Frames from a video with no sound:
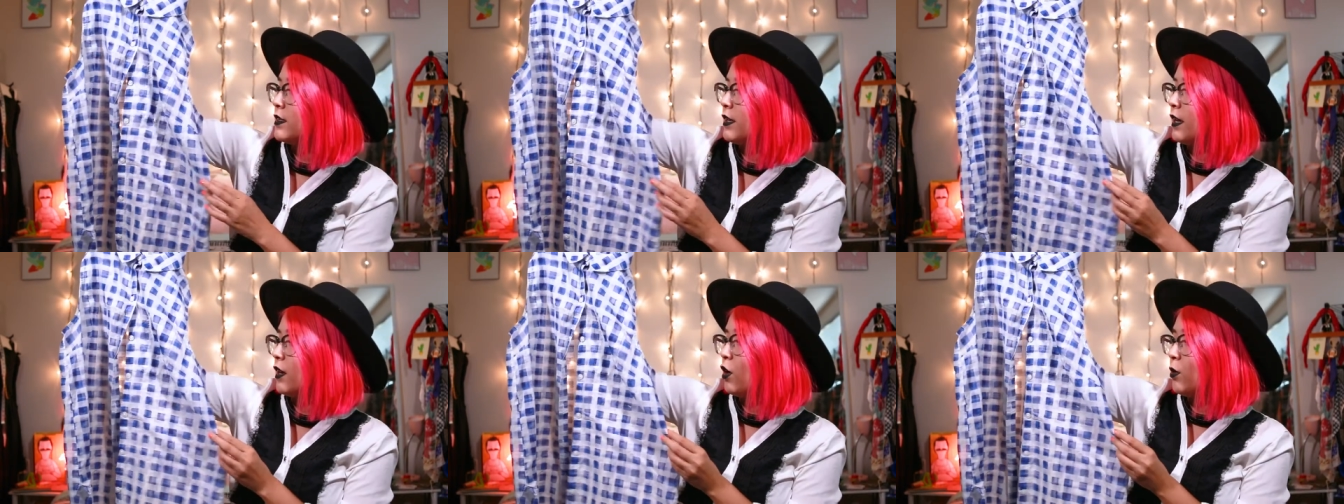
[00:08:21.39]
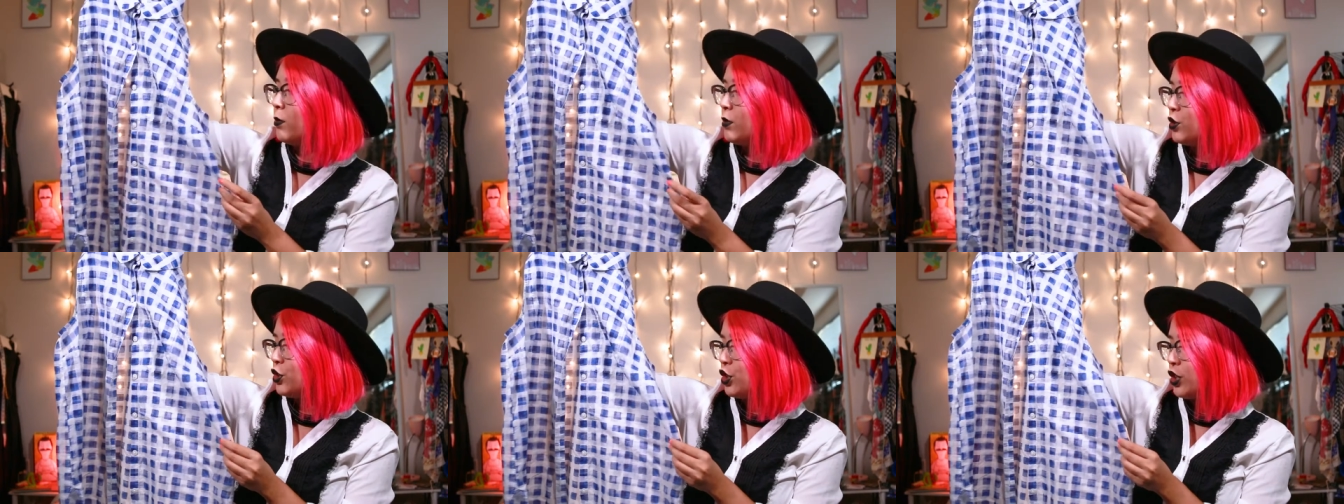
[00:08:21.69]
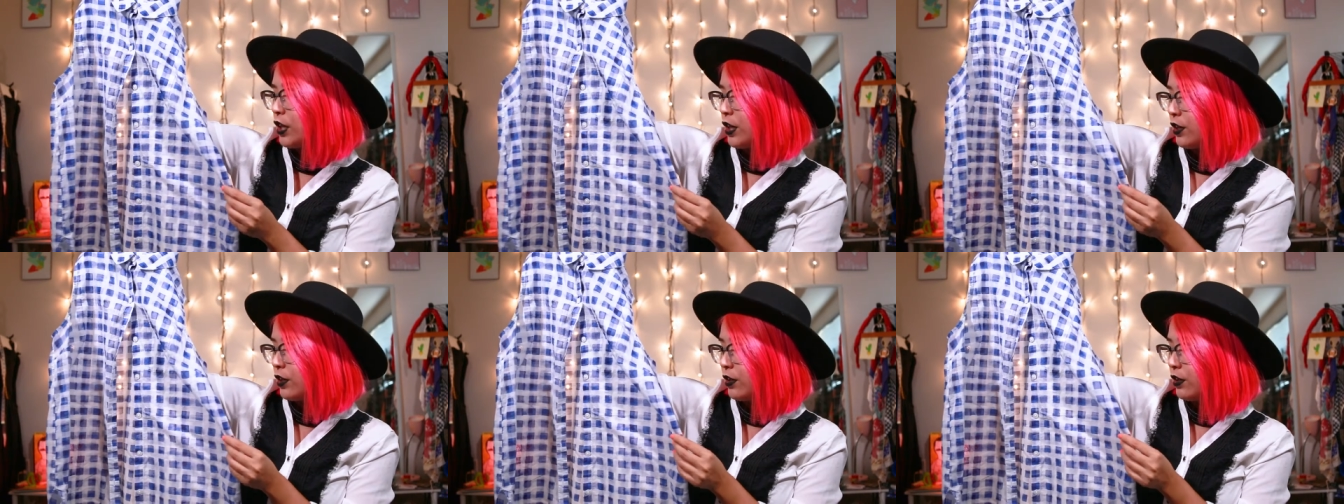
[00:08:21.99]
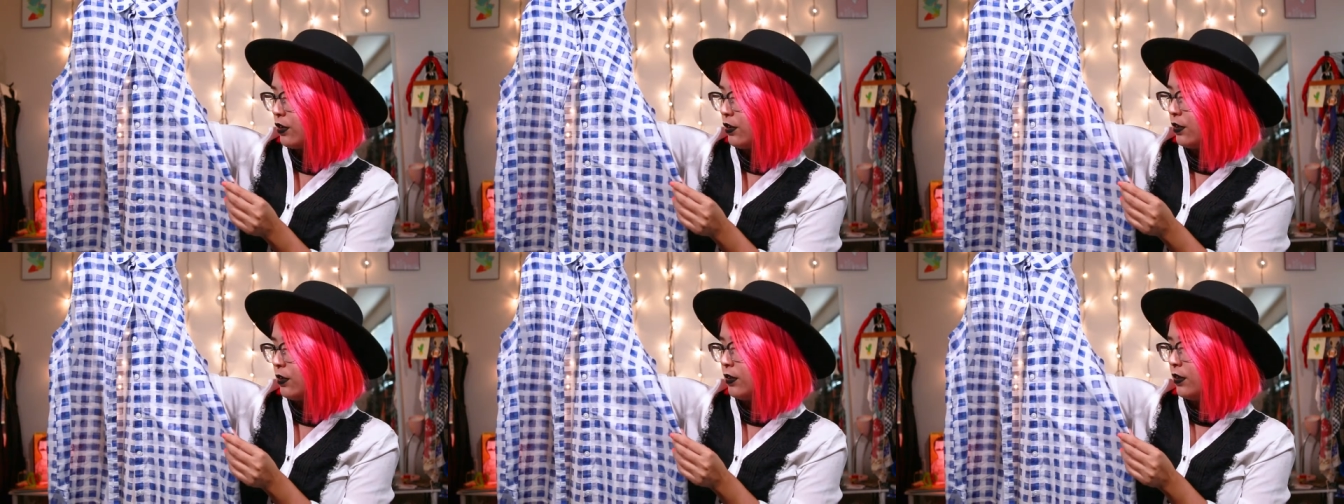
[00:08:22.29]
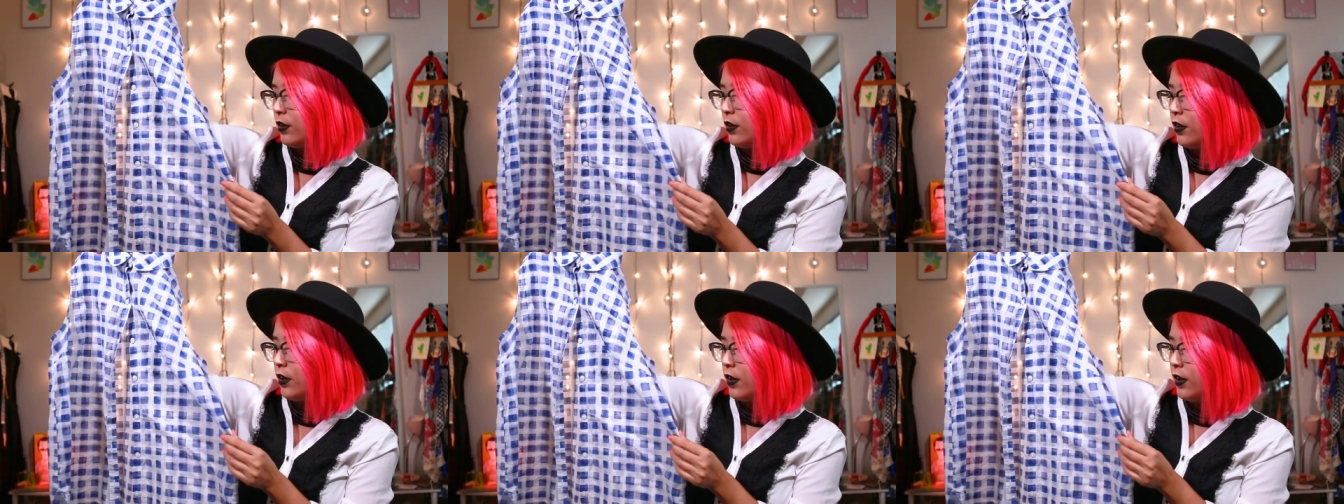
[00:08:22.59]
Like almost checkered.
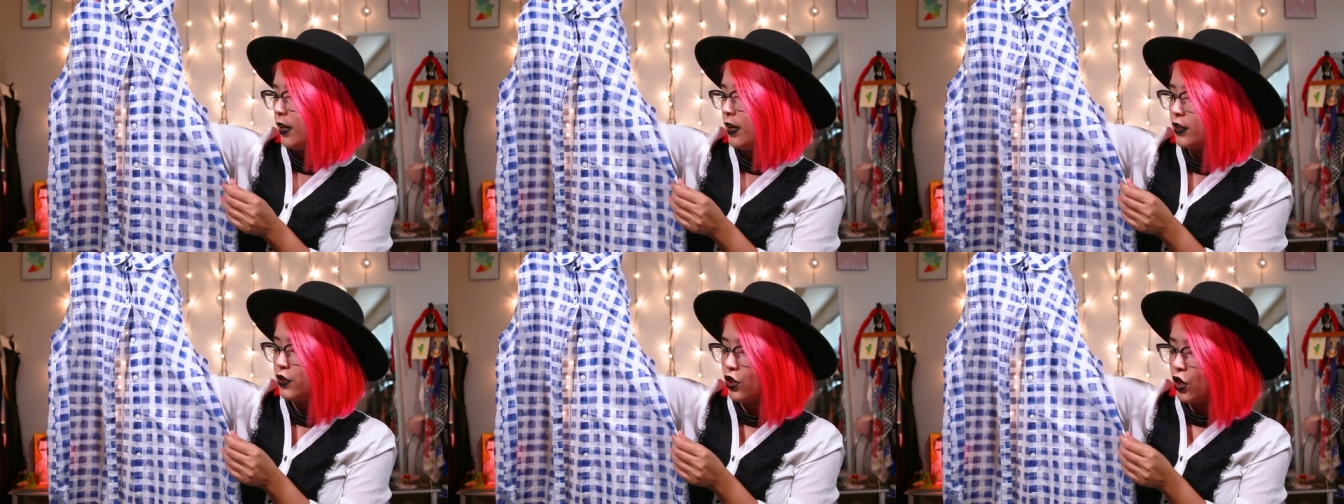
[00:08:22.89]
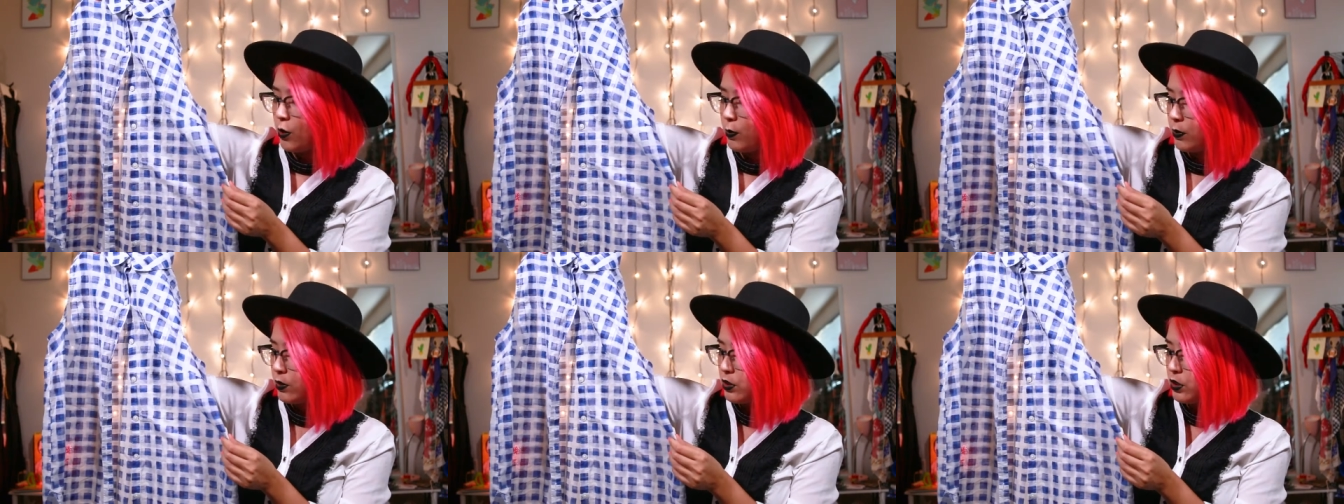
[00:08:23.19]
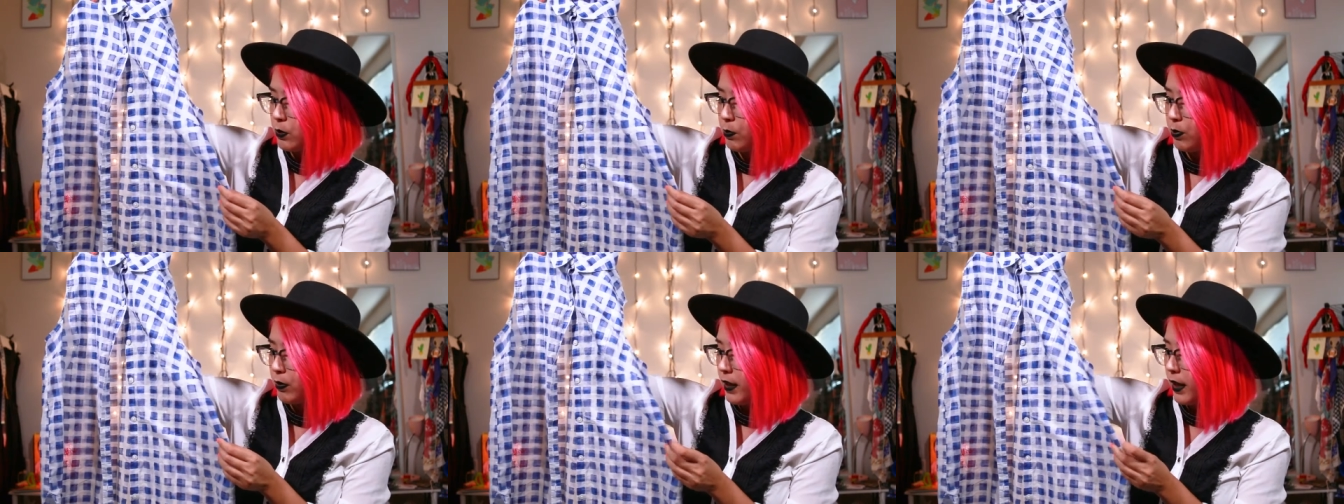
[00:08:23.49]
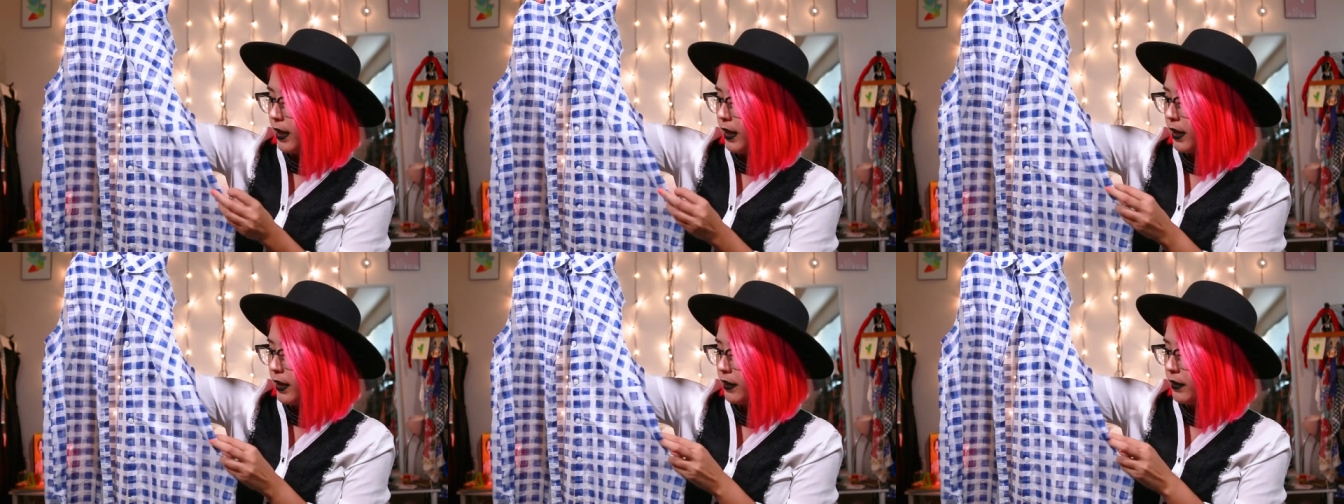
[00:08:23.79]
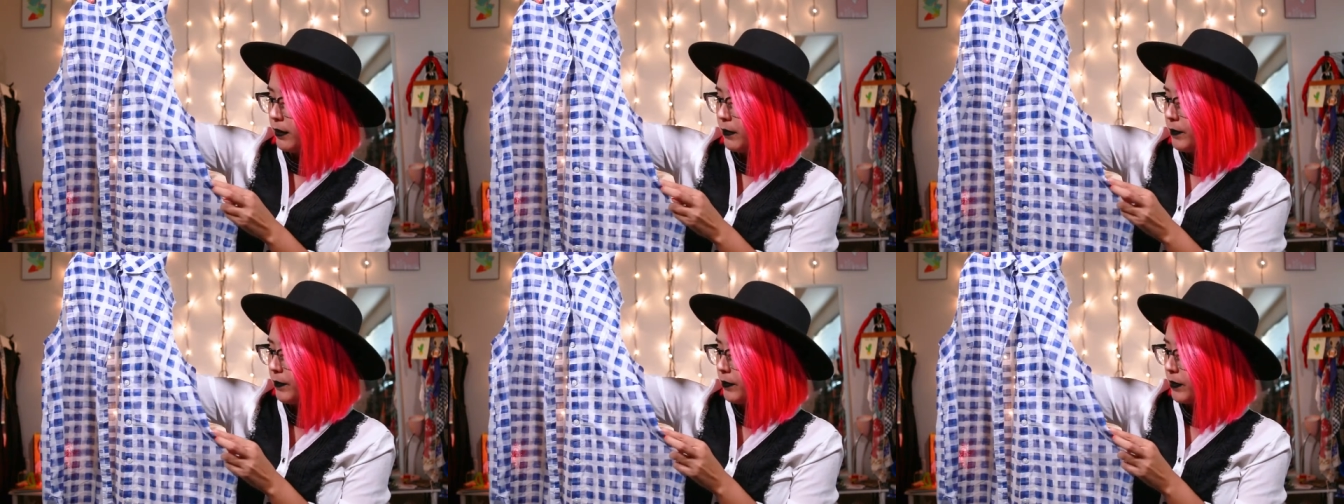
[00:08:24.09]
It's almost a plaid.